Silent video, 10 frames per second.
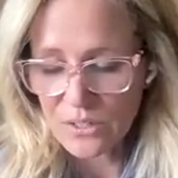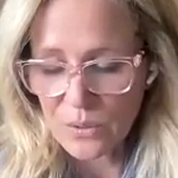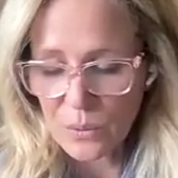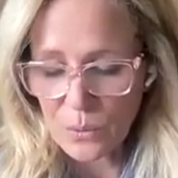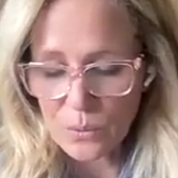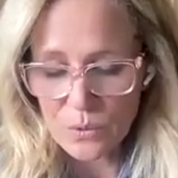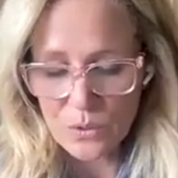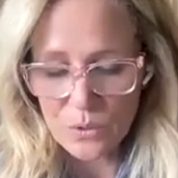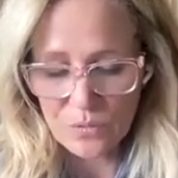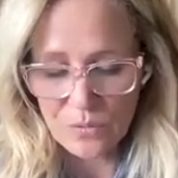across the whole
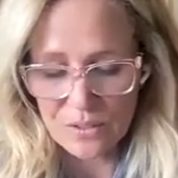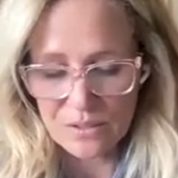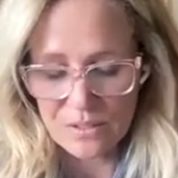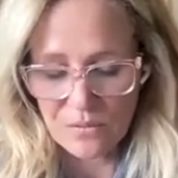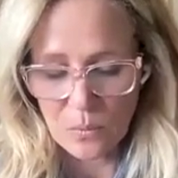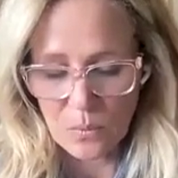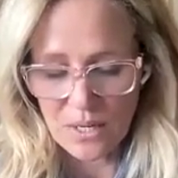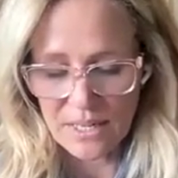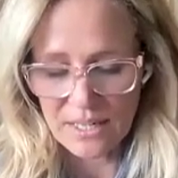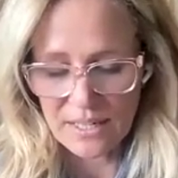surface of the
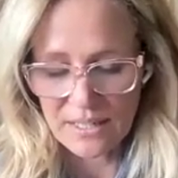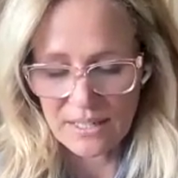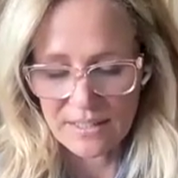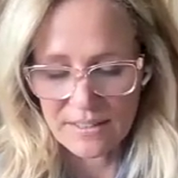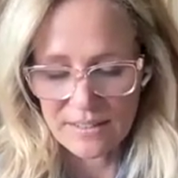water,